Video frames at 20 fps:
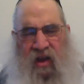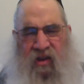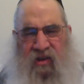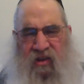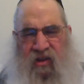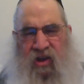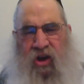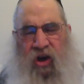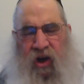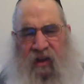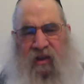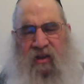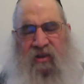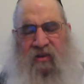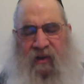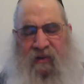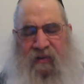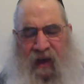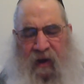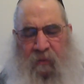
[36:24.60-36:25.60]
The goil is
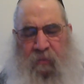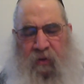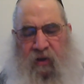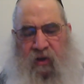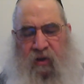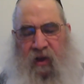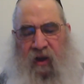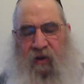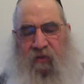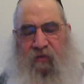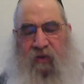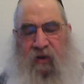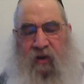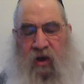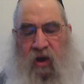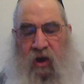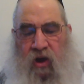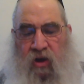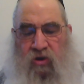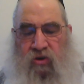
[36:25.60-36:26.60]
on top of the deifik.
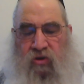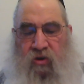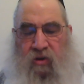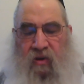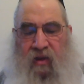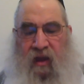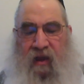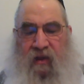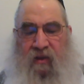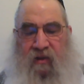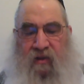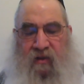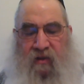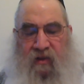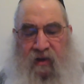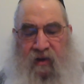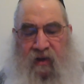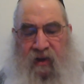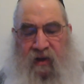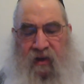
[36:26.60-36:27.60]
So then the
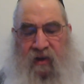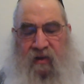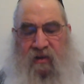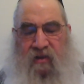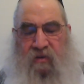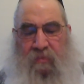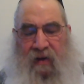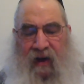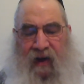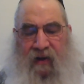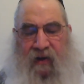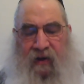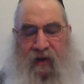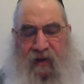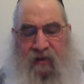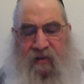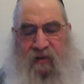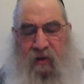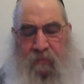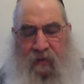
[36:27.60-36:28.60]
din is
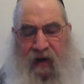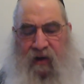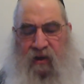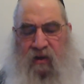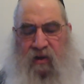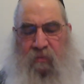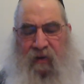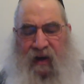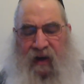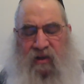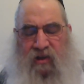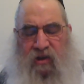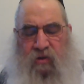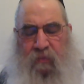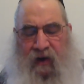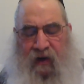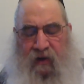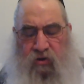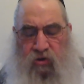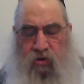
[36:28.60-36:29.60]
makanesi makas
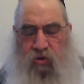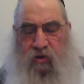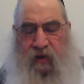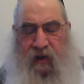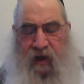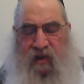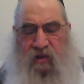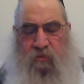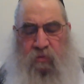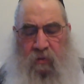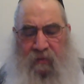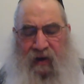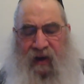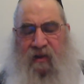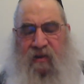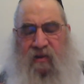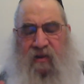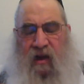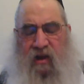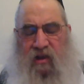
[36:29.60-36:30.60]
mardas. Okay, it's
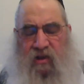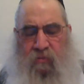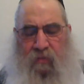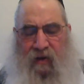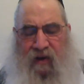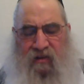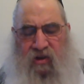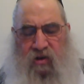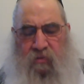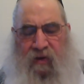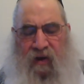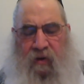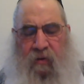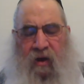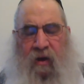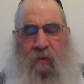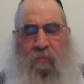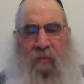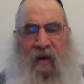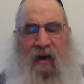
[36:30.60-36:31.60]
makas
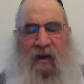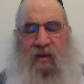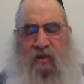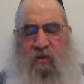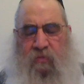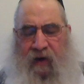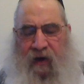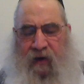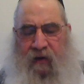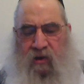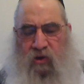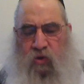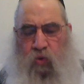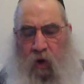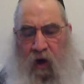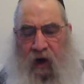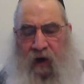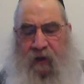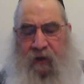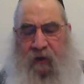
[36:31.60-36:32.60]
mardas.
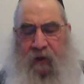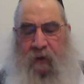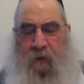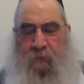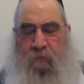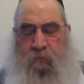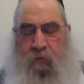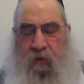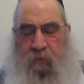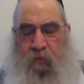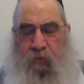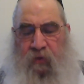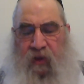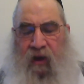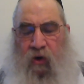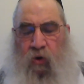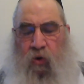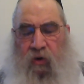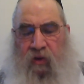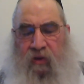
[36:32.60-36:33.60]
Why?
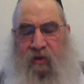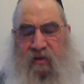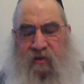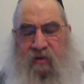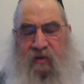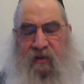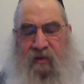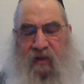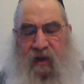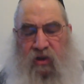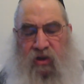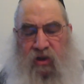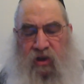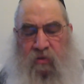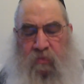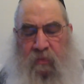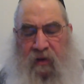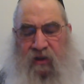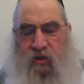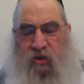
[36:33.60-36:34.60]
Mipnei, all these things that I
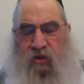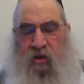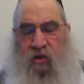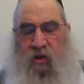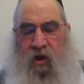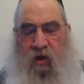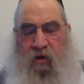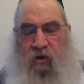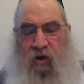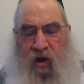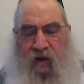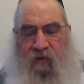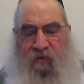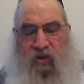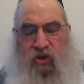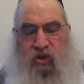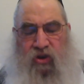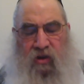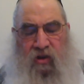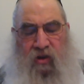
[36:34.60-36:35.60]
just mentioned are
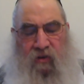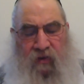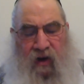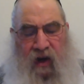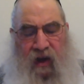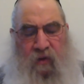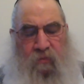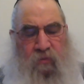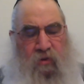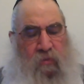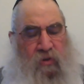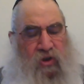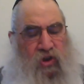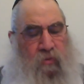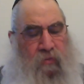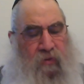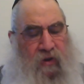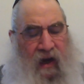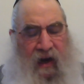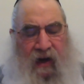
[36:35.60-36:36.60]
avish shodivreim k'mishu
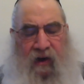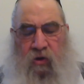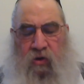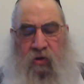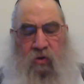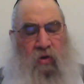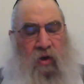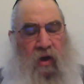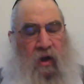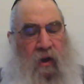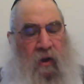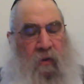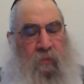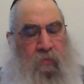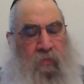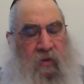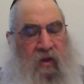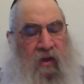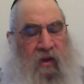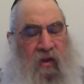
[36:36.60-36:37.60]
biyarnu
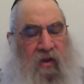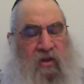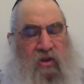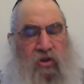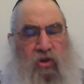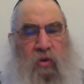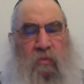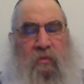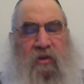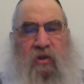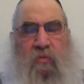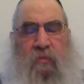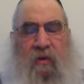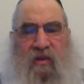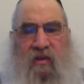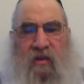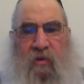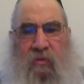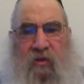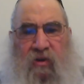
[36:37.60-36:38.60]
behilchus tumas
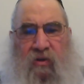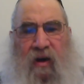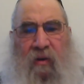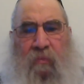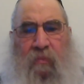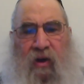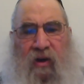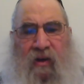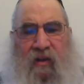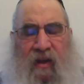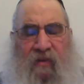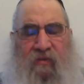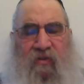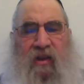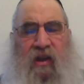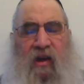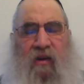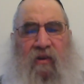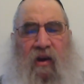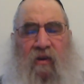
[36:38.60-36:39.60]
mes. The midrabon have a
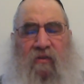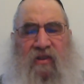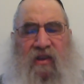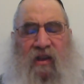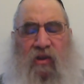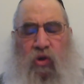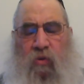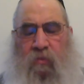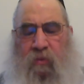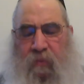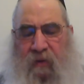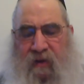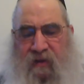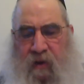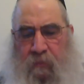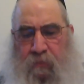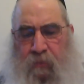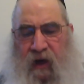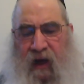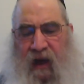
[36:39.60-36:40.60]
din of avas atuma
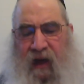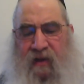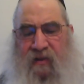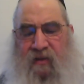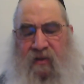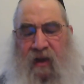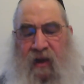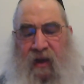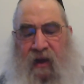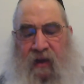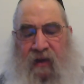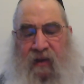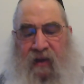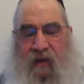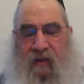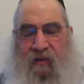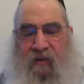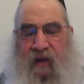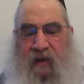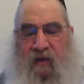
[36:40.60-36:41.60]
beisapras, and
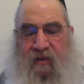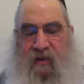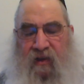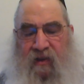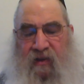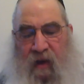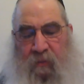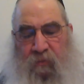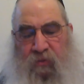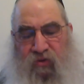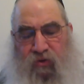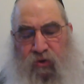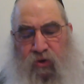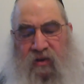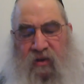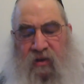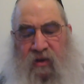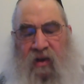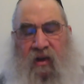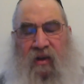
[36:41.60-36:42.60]
al there is a dam
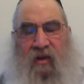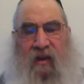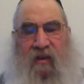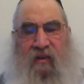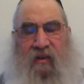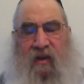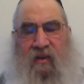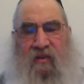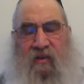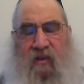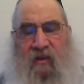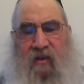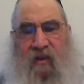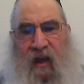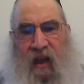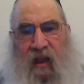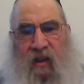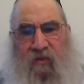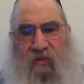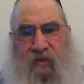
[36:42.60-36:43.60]
tvusa, and al there is a
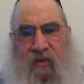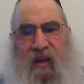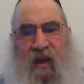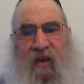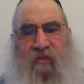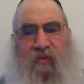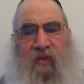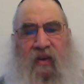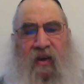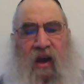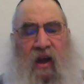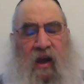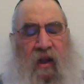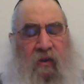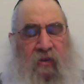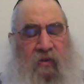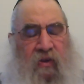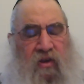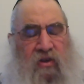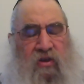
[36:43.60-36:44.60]
degel of the deifik.
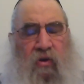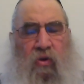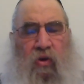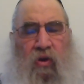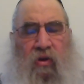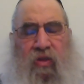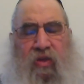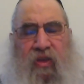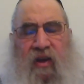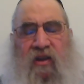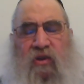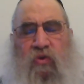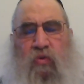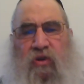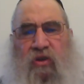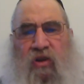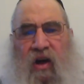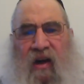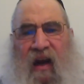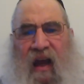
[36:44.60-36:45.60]
These are all things
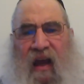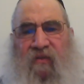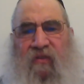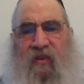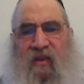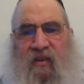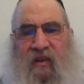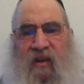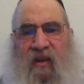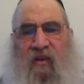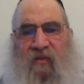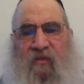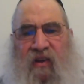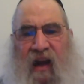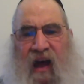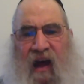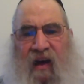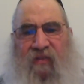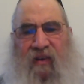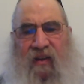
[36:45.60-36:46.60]
which have a din of an
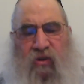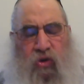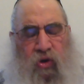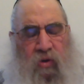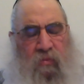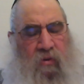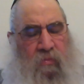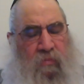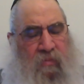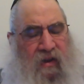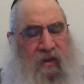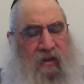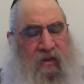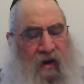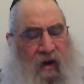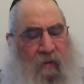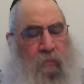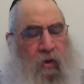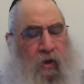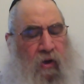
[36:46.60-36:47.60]
avatuma
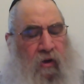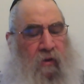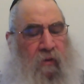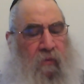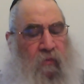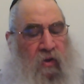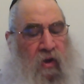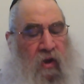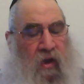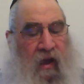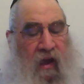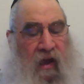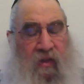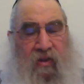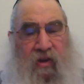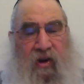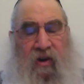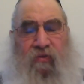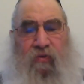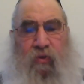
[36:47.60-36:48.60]
midrabon, and
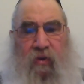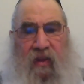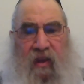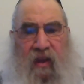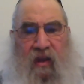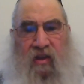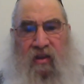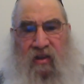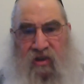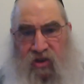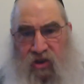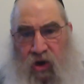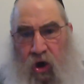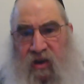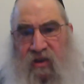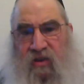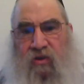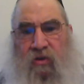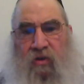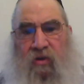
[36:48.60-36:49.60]
therefore it's
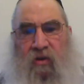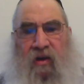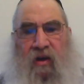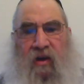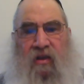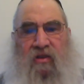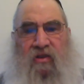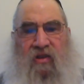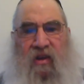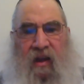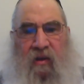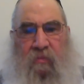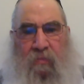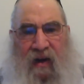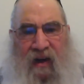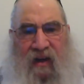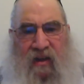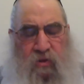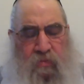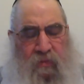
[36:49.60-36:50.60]
osir and it's get
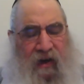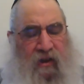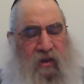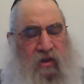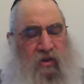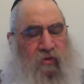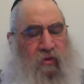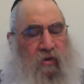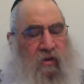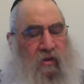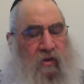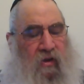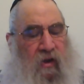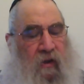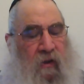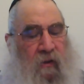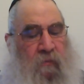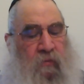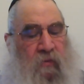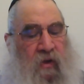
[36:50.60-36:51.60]
makas mardas for it.
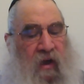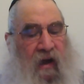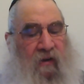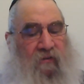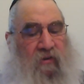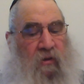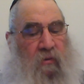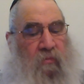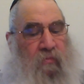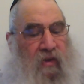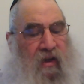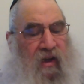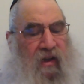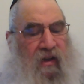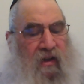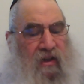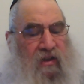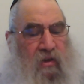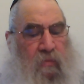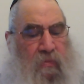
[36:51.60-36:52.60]
Because when he's
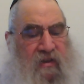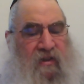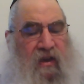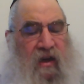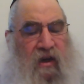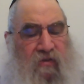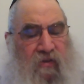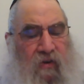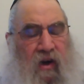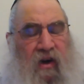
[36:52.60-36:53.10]
going